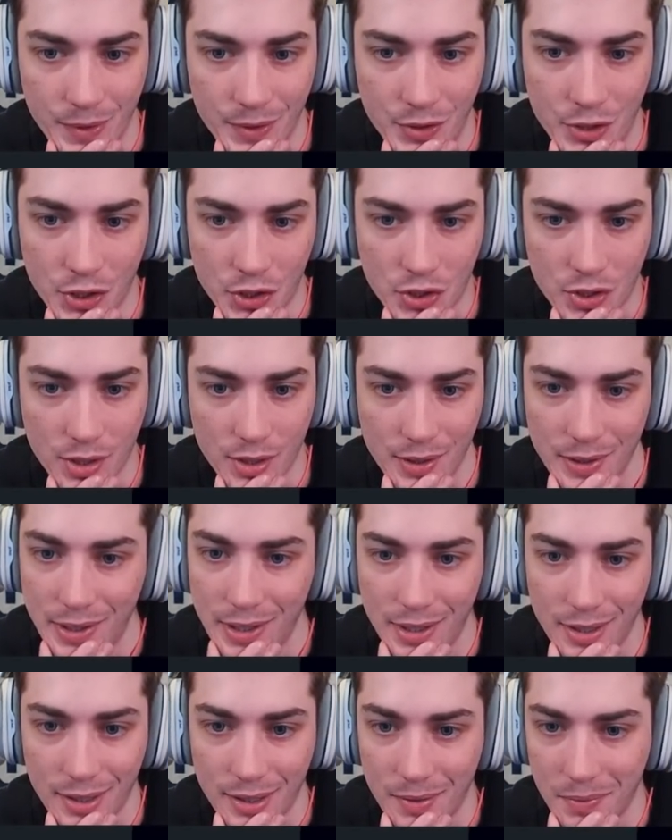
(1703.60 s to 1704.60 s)
just
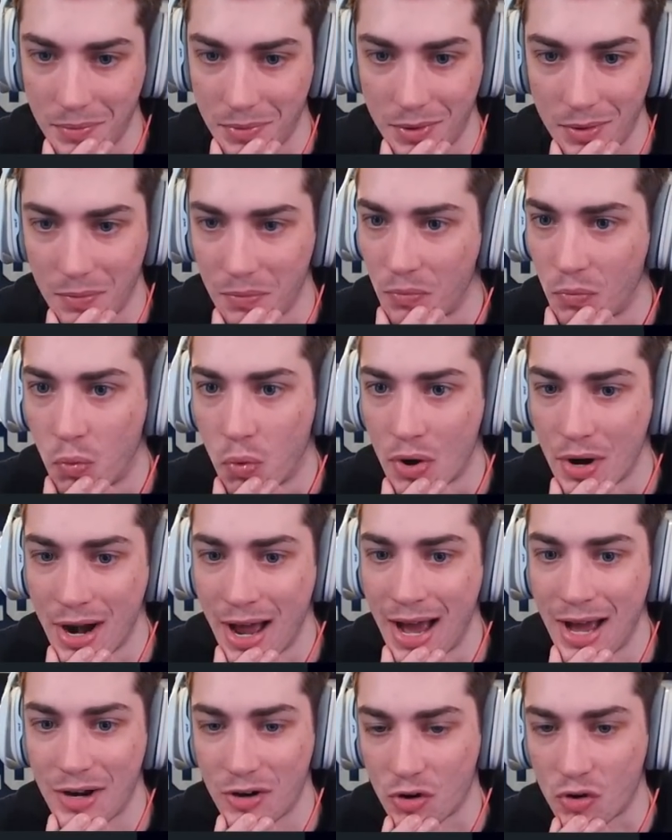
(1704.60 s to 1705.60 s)
were
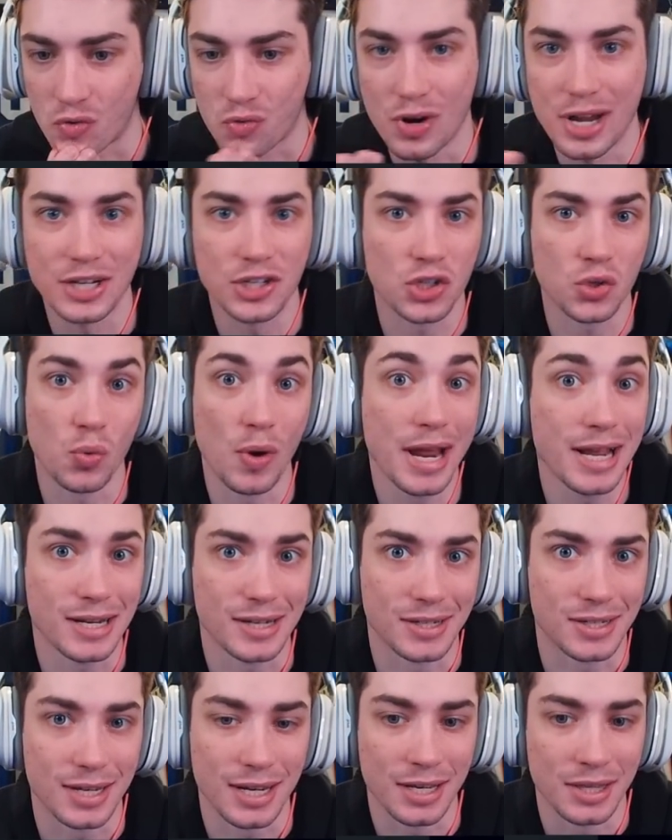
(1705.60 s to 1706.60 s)
not great
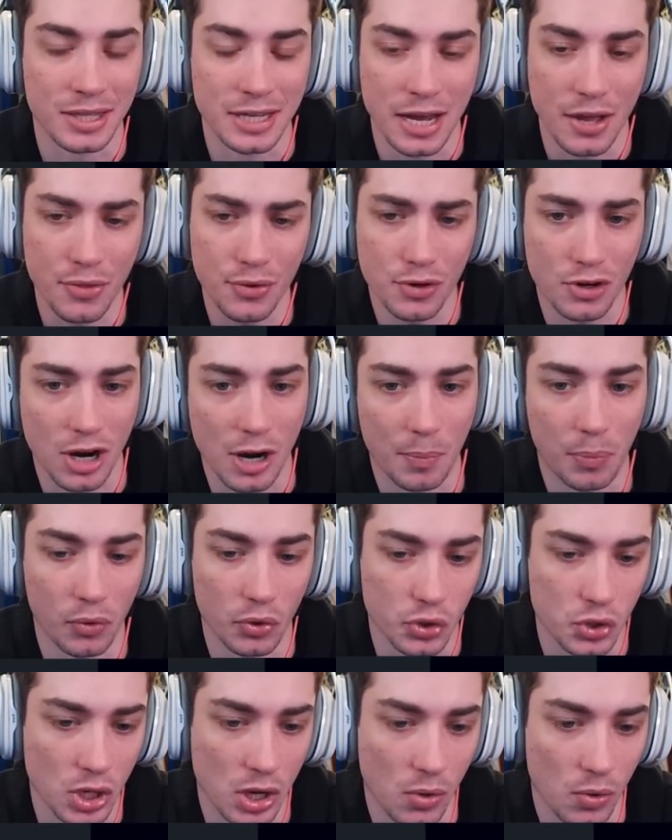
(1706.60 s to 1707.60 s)
swings in the other
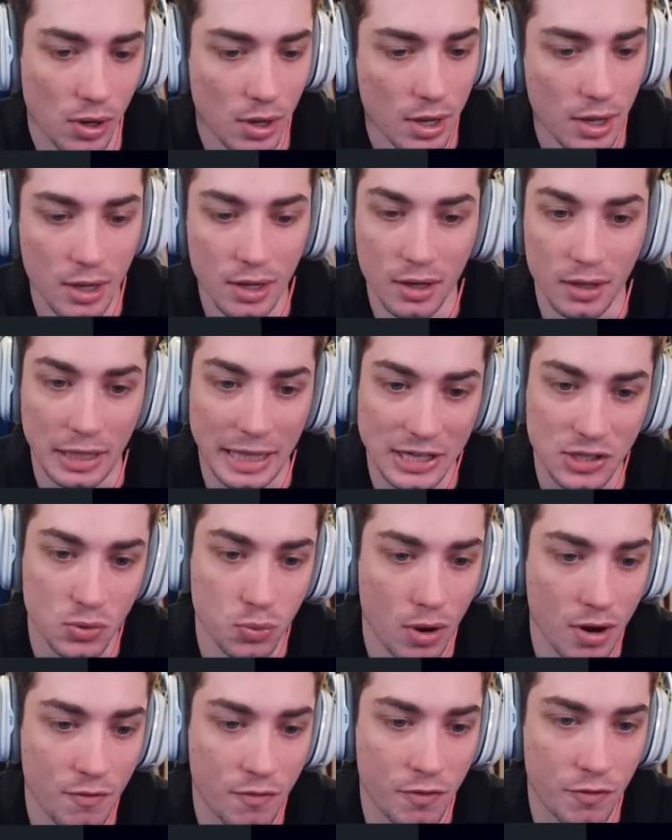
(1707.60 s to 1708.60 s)
couple. So, that's
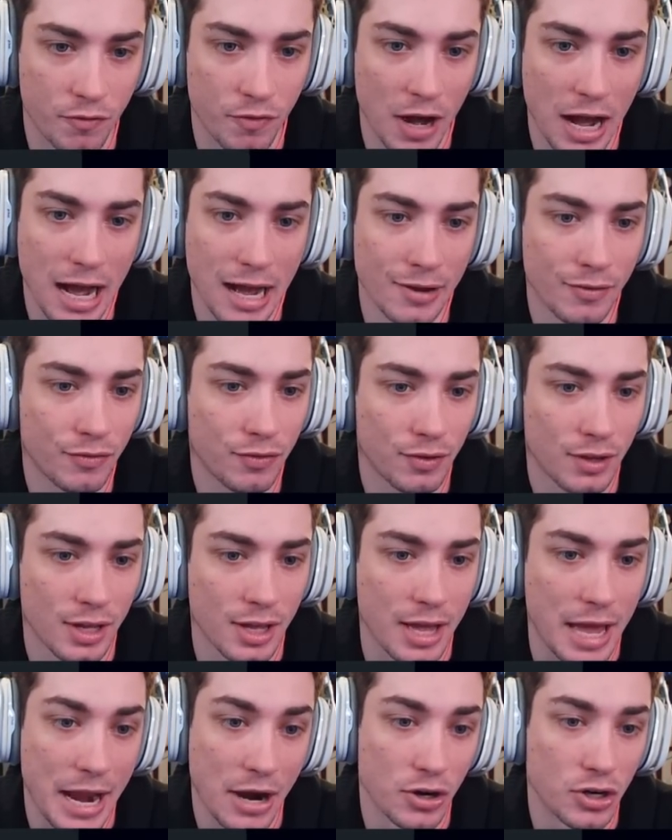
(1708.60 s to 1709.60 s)
1 for 5.
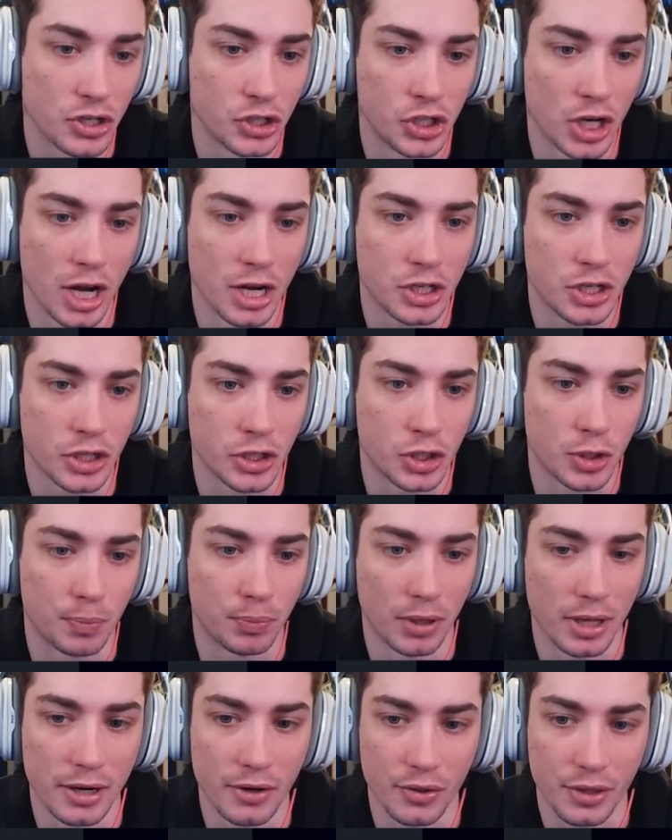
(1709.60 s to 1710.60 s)
Aaron Judge is your
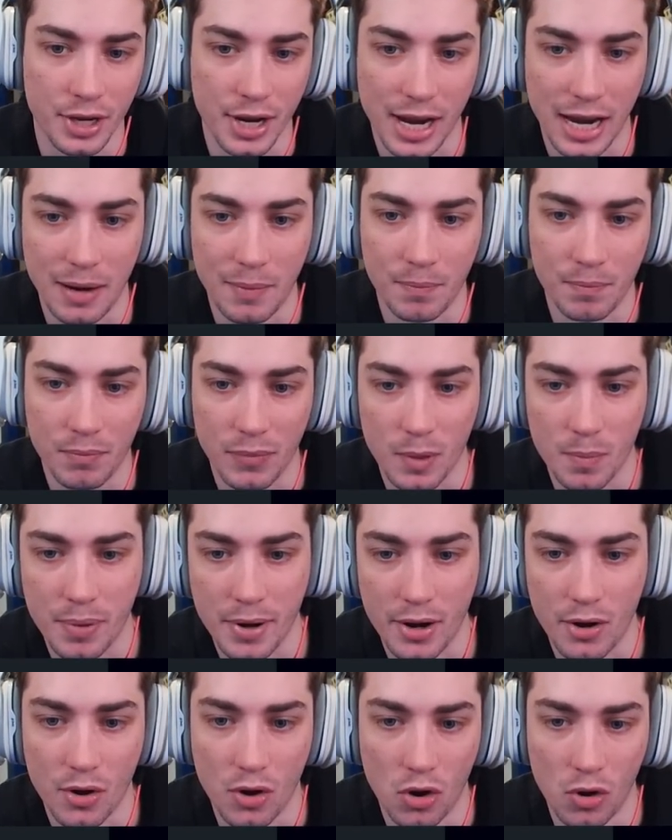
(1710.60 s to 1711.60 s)
player of the game.
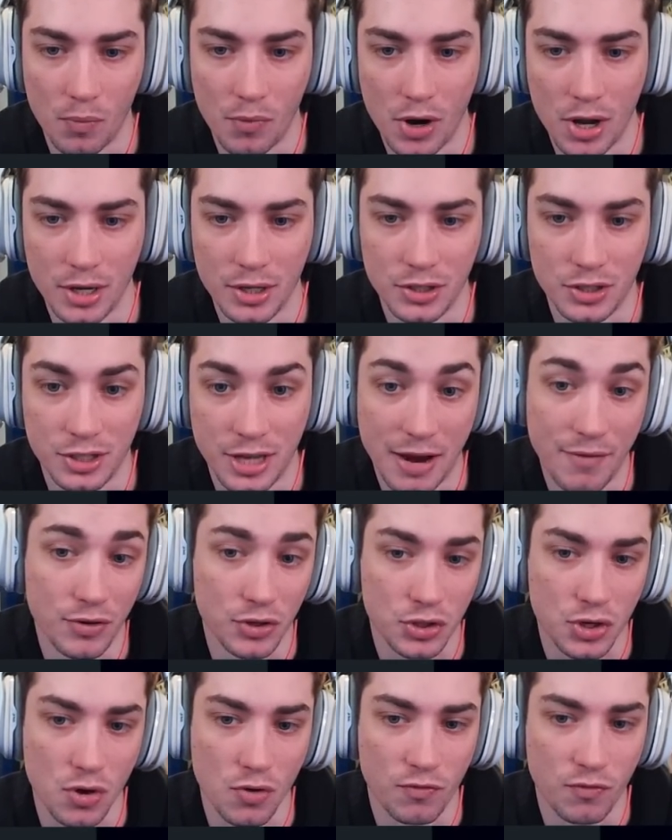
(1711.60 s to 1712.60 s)
Pair of home runs.
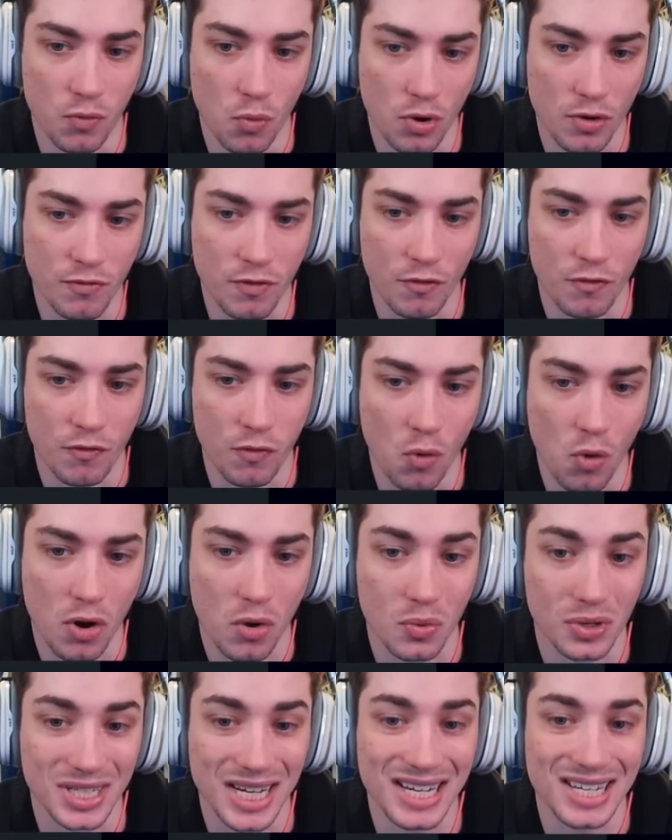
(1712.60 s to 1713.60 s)
Devers go 4 for
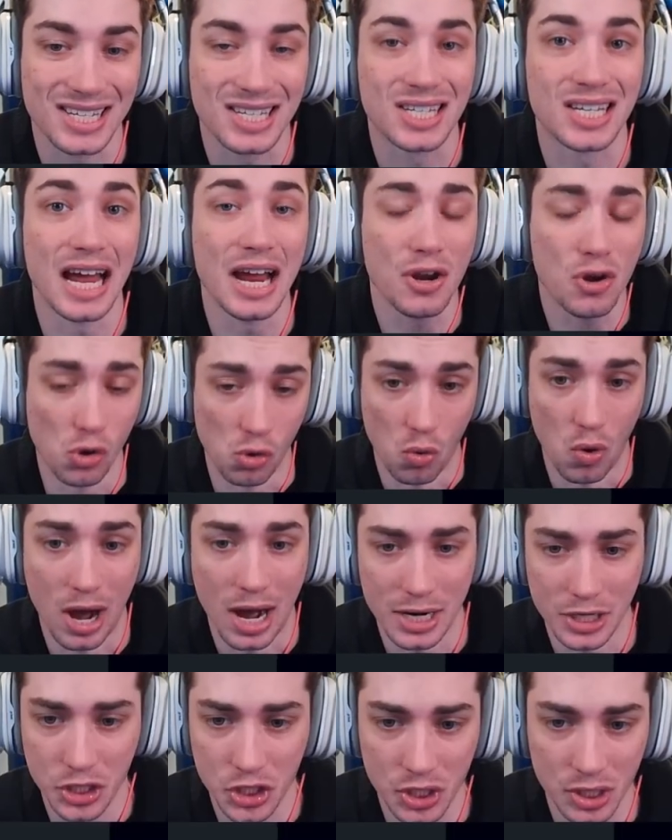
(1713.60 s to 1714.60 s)
4. Was on cycle
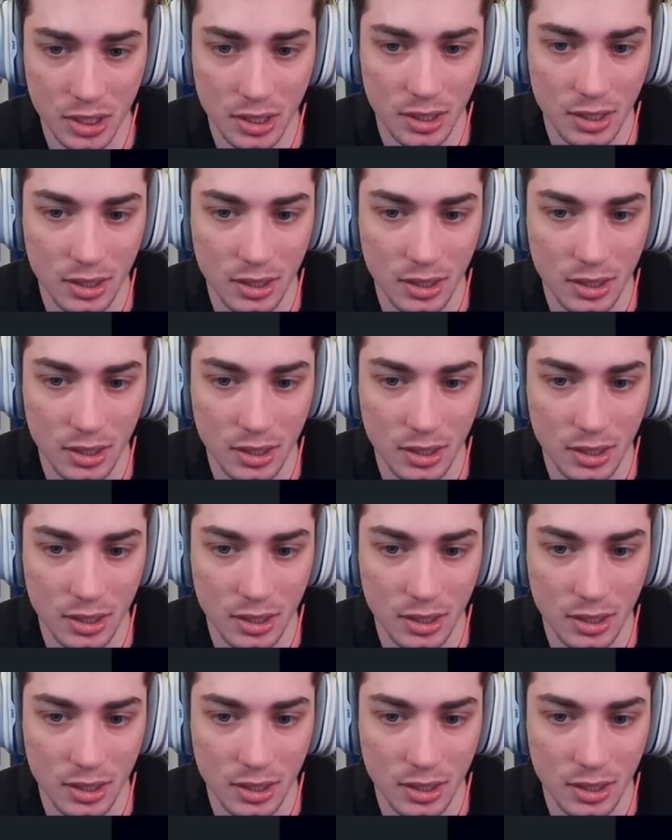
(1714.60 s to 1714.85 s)
watch.